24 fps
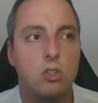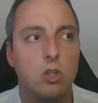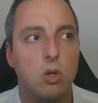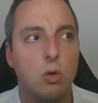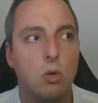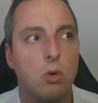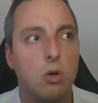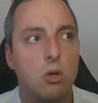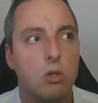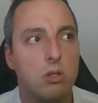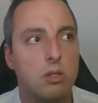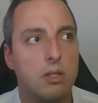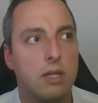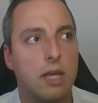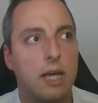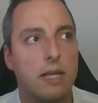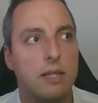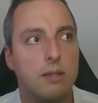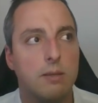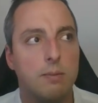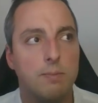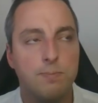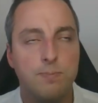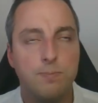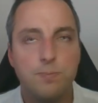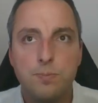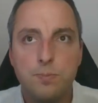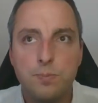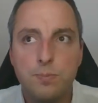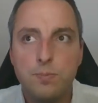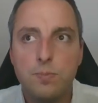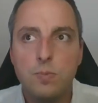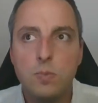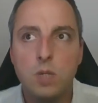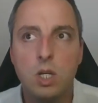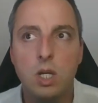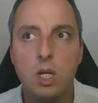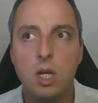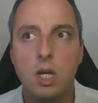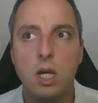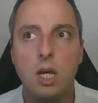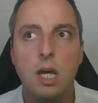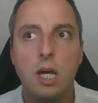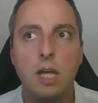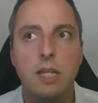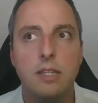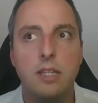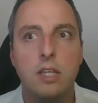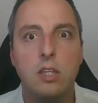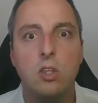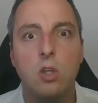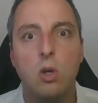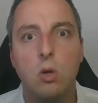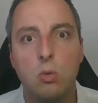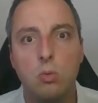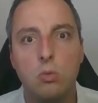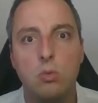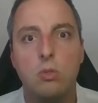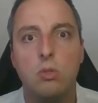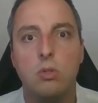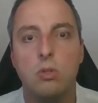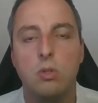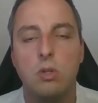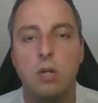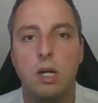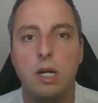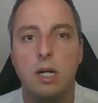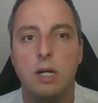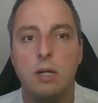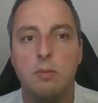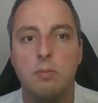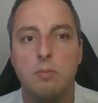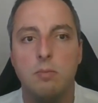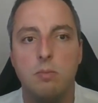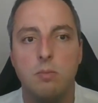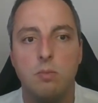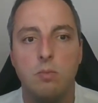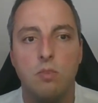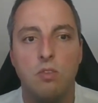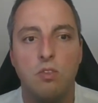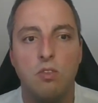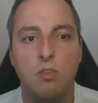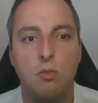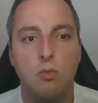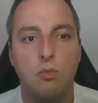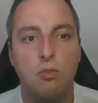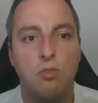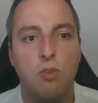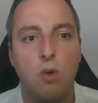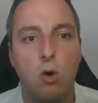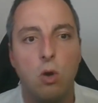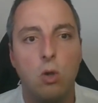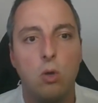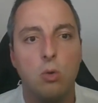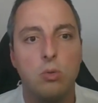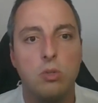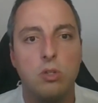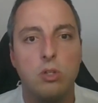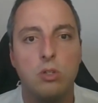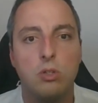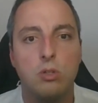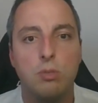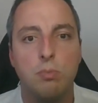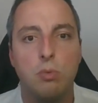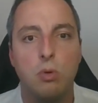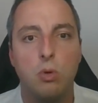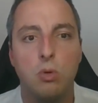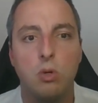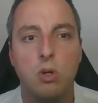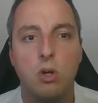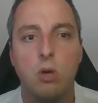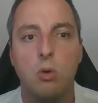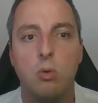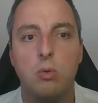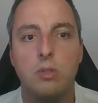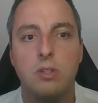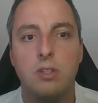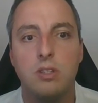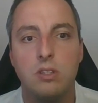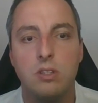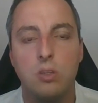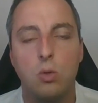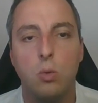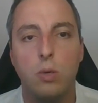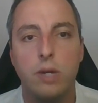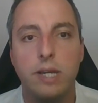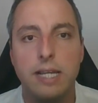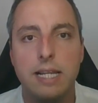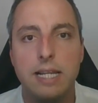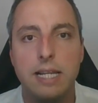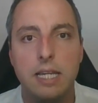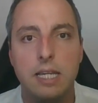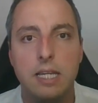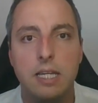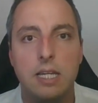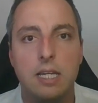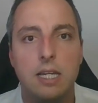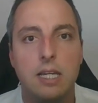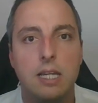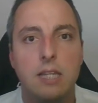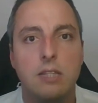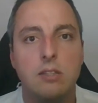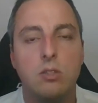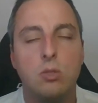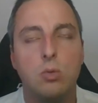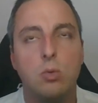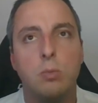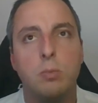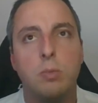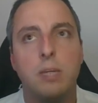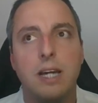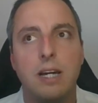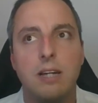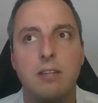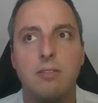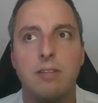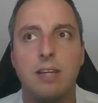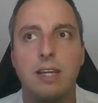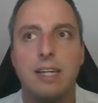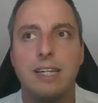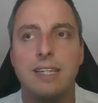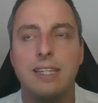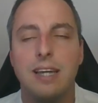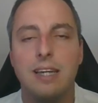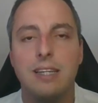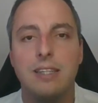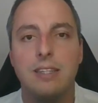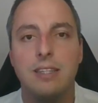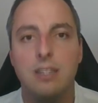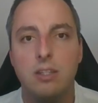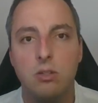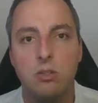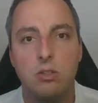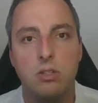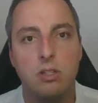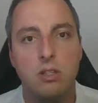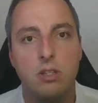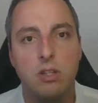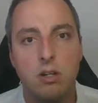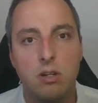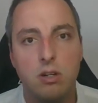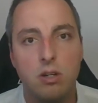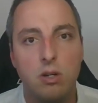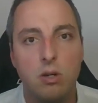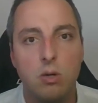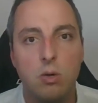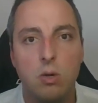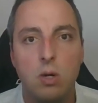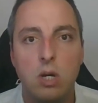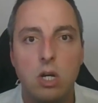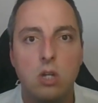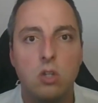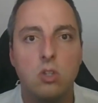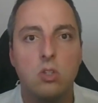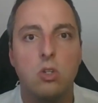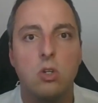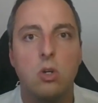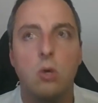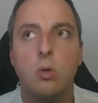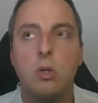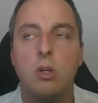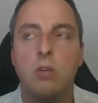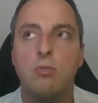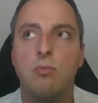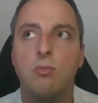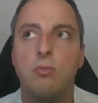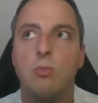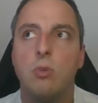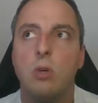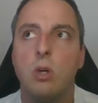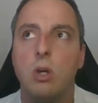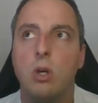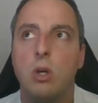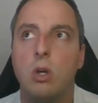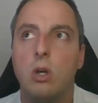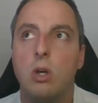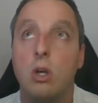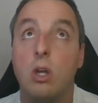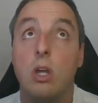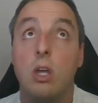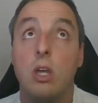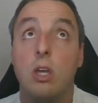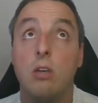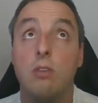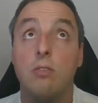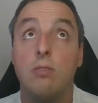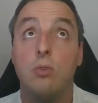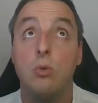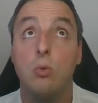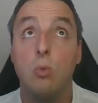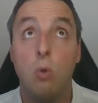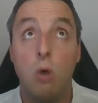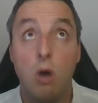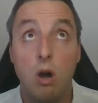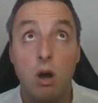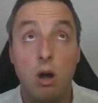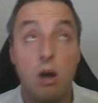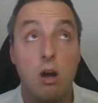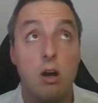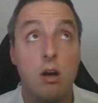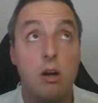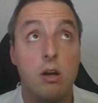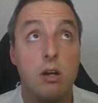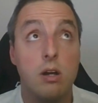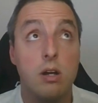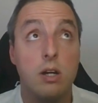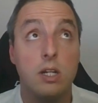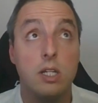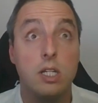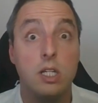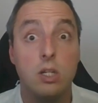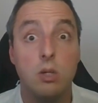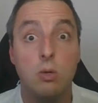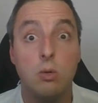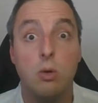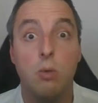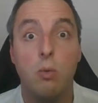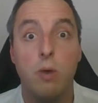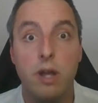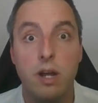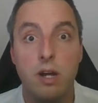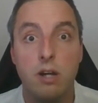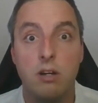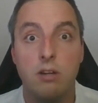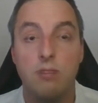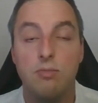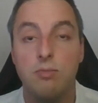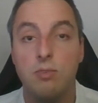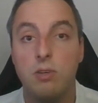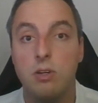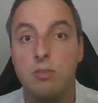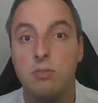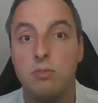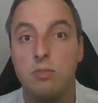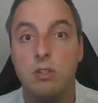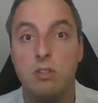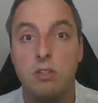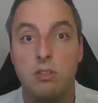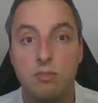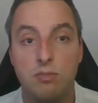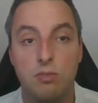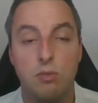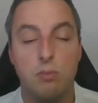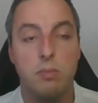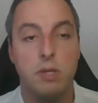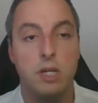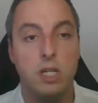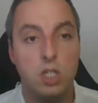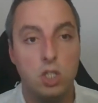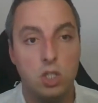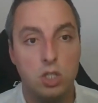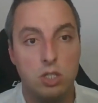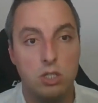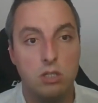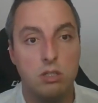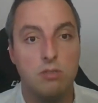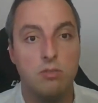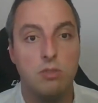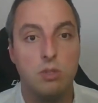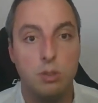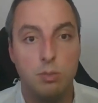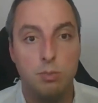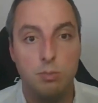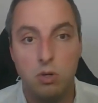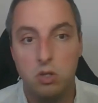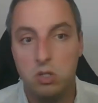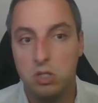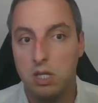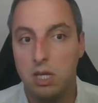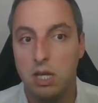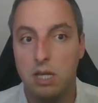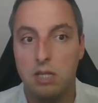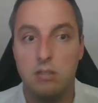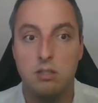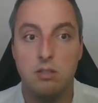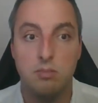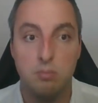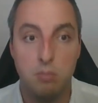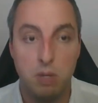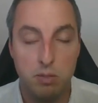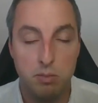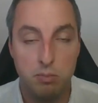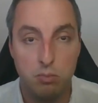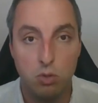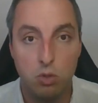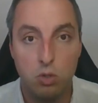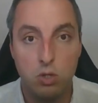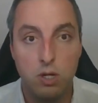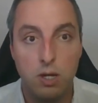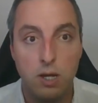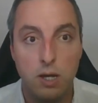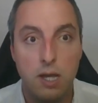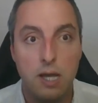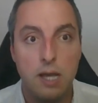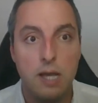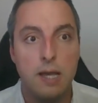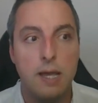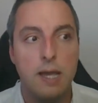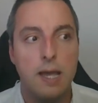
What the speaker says: and so on, that they don't follow this protocol this quickly. This would be kind of like an ideal scenario. So if you are aware of this information, of this podcast, of my book,